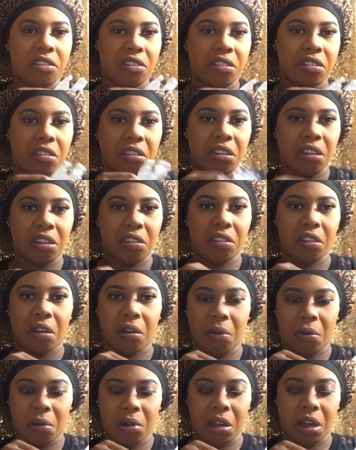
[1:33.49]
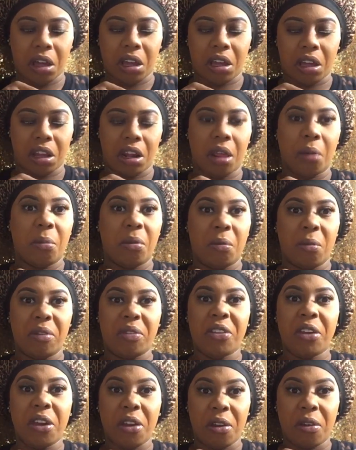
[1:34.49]
just in case I'm lagging in the
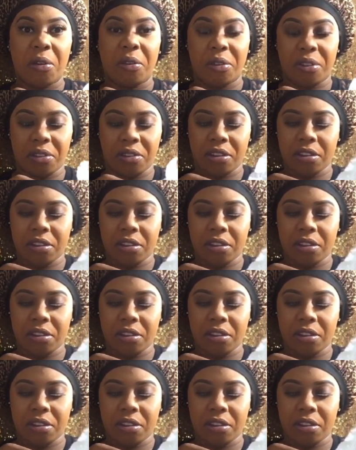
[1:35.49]
return.